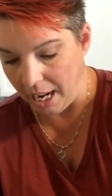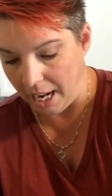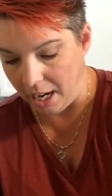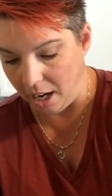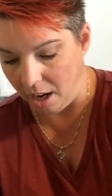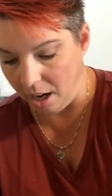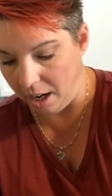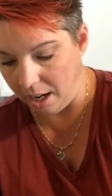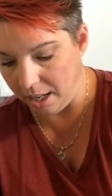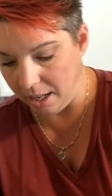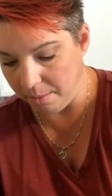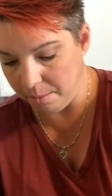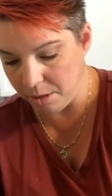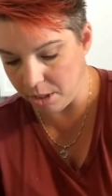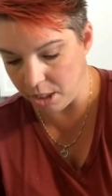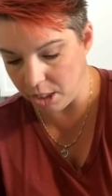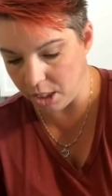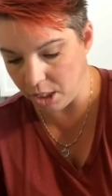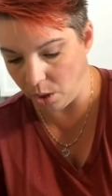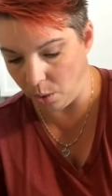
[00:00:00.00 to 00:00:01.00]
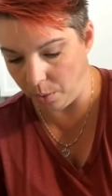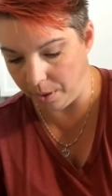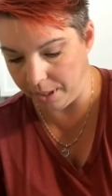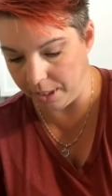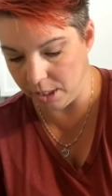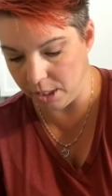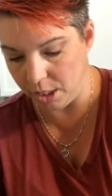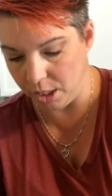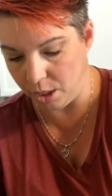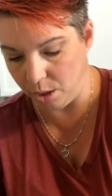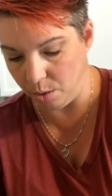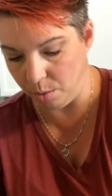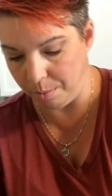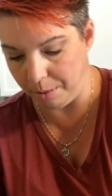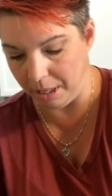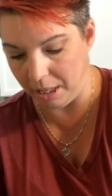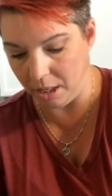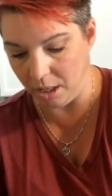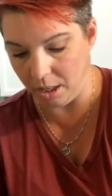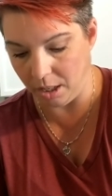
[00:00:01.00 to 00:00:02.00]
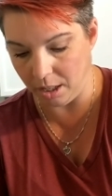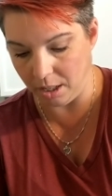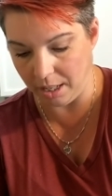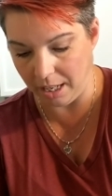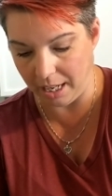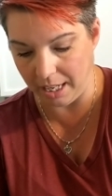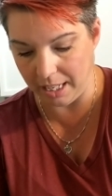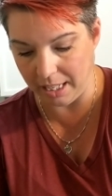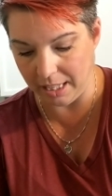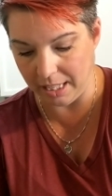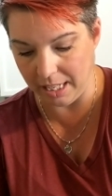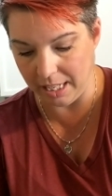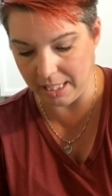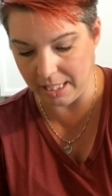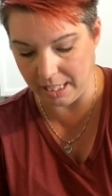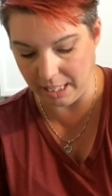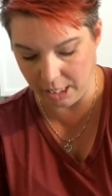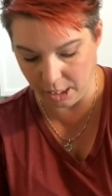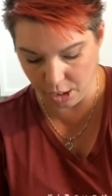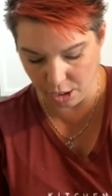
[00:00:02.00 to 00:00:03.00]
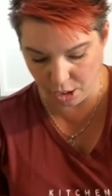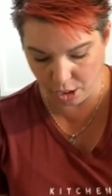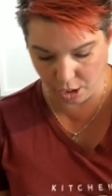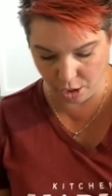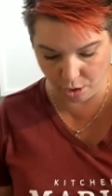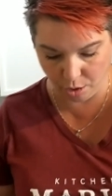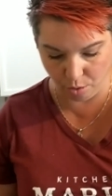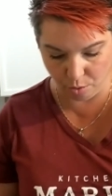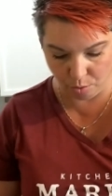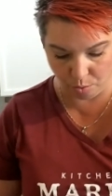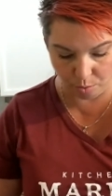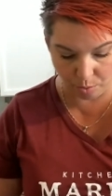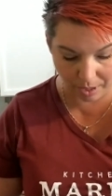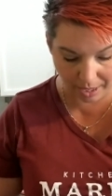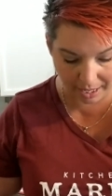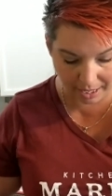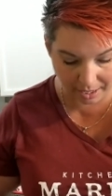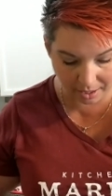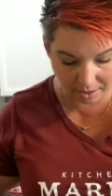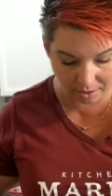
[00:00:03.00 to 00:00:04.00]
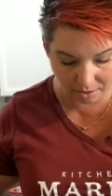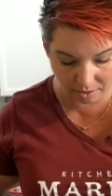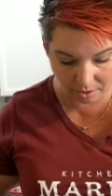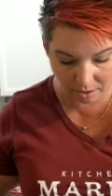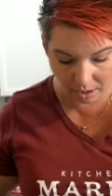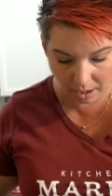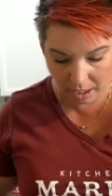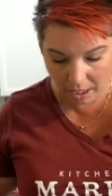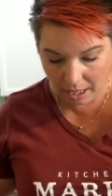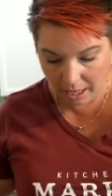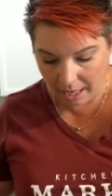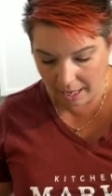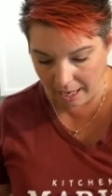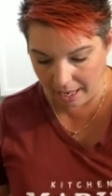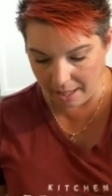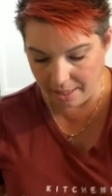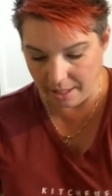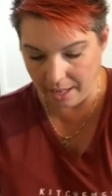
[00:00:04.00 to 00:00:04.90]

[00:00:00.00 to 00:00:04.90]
and I am just going to be cook, cutting these into rings, and